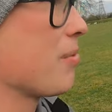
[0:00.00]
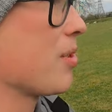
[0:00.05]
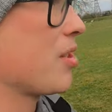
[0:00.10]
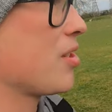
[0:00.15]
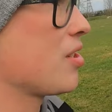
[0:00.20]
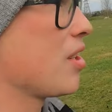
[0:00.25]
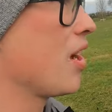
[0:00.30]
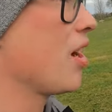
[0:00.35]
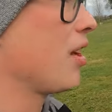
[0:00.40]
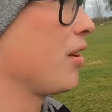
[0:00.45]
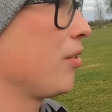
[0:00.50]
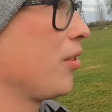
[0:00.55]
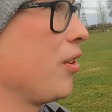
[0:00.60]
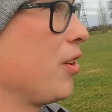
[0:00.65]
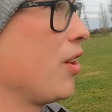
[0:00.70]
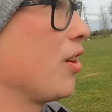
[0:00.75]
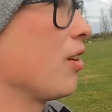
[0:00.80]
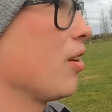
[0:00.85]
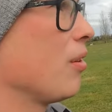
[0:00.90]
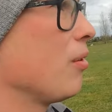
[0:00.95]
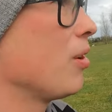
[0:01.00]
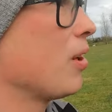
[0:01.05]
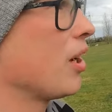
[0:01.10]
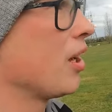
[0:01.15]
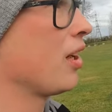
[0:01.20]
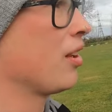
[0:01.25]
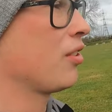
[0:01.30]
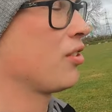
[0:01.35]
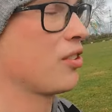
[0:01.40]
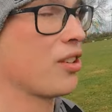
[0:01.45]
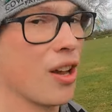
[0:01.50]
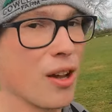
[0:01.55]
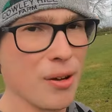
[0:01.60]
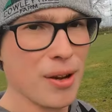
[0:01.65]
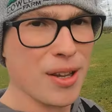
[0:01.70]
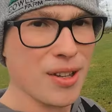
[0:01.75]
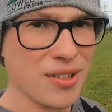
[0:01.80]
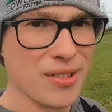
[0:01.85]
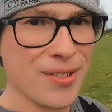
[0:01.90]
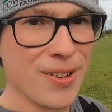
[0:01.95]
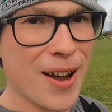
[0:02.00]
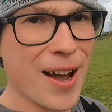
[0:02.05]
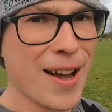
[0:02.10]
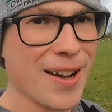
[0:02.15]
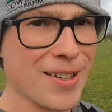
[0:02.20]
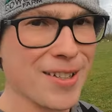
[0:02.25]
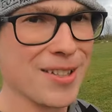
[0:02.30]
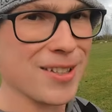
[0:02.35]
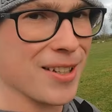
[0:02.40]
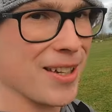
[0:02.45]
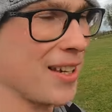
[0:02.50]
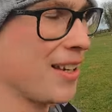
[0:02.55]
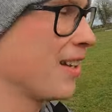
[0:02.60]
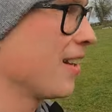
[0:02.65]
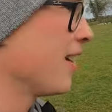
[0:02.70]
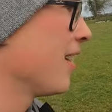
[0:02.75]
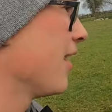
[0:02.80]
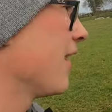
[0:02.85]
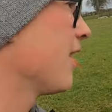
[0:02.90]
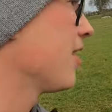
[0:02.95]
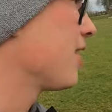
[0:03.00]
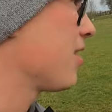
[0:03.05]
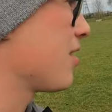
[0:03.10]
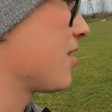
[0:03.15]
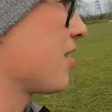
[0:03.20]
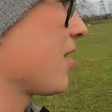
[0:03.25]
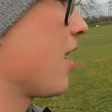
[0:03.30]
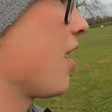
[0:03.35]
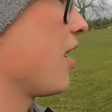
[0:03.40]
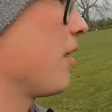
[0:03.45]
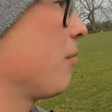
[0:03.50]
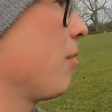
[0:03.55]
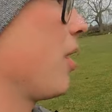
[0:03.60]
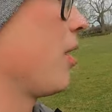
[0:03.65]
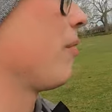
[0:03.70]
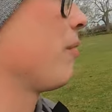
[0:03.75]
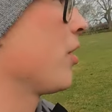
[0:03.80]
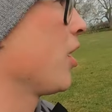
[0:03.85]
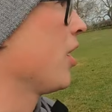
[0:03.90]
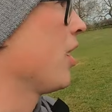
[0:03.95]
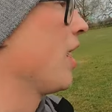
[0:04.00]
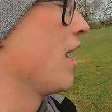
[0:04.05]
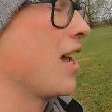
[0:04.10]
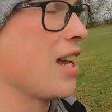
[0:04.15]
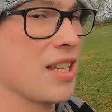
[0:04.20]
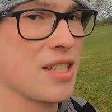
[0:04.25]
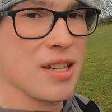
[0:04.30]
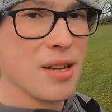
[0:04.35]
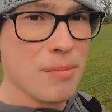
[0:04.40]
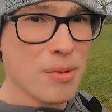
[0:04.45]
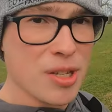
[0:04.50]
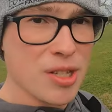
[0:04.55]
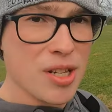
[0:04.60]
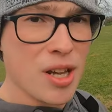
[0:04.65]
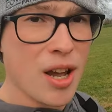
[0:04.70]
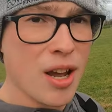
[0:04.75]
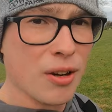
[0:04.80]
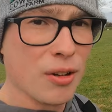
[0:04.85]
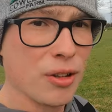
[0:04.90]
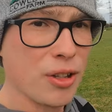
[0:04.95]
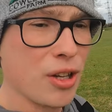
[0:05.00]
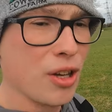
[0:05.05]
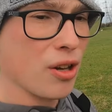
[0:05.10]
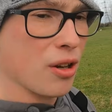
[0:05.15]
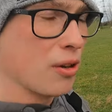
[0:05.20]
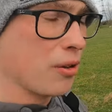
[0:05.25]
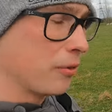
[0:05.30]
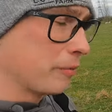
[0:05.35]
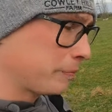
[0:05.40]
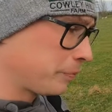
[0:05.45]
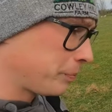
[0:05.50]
a maternal ewe, so it's not actually designed, well, it's a maternal ewe,